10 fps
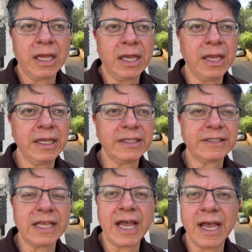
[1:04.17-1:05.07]

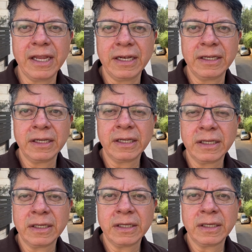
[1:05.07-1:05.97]
is that
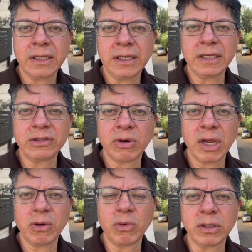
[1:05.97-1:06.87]

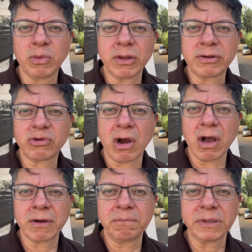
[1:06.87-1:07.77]
Israel would withdraw
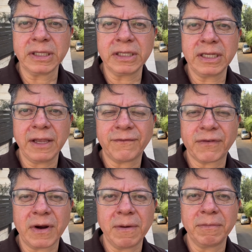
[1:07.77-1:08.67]
completely
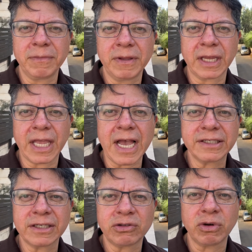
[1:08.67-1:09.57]
from the
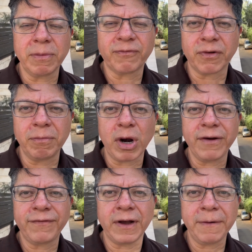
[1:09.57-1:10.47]
Gaza Strip, from
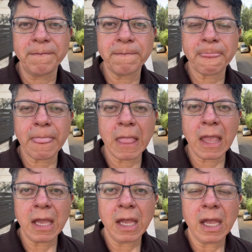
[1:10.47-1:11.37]
Rafah,
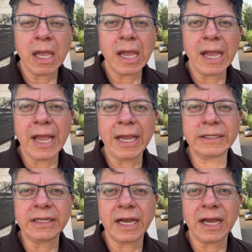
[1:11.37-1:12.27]

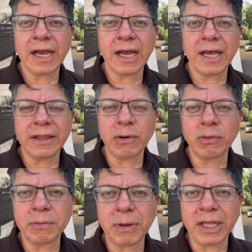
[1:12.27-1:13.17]
and there
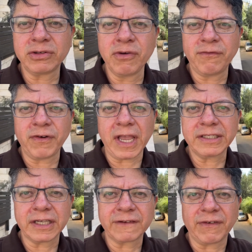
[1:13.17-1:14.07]
would be two
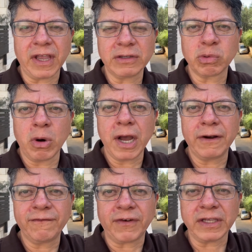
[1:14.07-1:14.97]
phases, phase
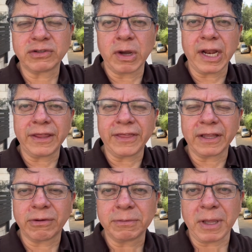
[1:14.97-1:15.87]
one, phase two, and I
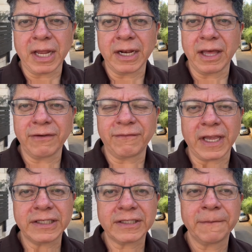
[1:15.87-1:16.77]
think there would be another
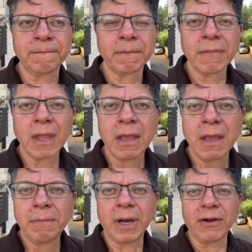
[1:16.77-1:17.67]
phase.
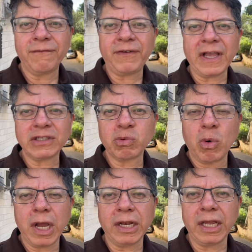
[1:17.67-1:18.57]
But on phase
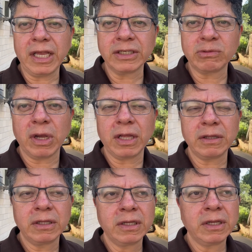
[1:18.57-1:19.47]
one,
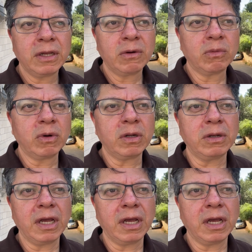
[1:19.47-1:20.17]
Israel would